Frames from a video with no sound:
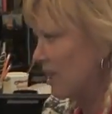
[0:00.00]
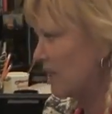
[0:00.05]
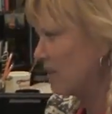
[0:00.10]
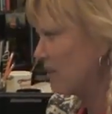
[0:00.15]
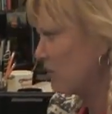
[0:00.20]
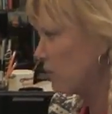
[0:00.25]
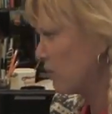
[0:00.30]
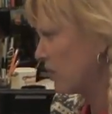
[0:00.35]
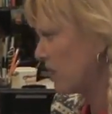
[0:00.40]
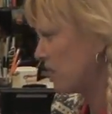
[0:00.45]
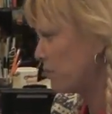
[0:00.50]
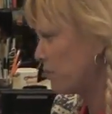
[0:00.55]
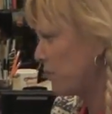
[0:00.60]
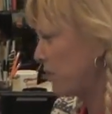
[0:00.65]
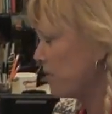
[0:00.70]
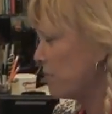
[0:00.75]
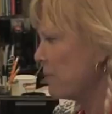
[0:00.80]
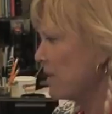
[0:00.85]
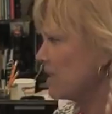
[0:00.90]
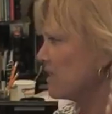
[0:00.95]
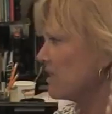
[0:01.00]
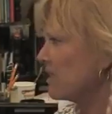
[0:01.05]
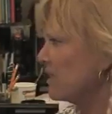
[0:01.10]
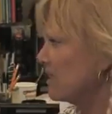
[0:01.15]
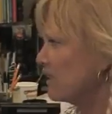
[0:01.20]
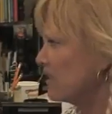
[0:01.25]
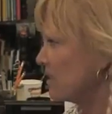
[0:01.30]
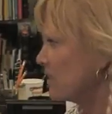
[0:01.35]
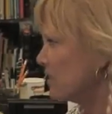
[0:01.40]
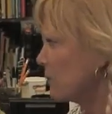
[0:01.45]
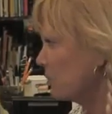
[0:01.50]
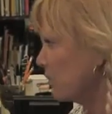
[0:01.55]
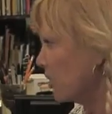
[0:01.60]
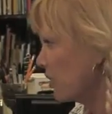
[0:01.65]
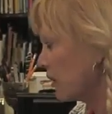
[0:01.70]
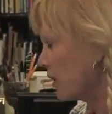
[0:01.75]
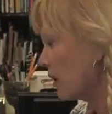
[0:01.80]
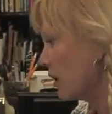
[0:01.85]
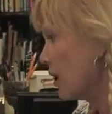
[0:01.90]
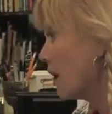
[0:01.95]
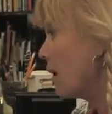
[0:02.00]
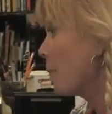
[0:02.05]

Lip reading: they do experiments and it doesn't work.